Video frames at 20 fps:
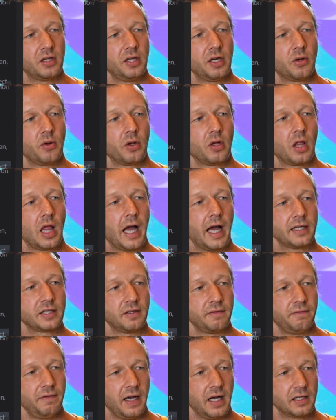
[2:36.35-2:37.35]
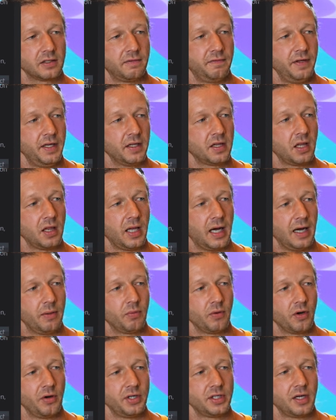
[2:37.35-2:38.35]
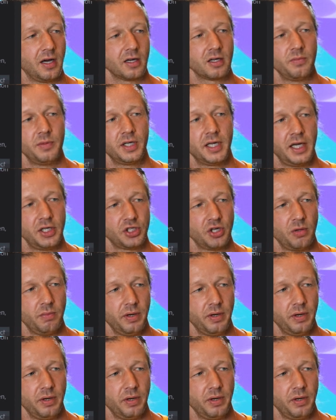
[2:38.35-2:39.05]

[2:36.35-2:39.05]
liquid glass effect via the library documentation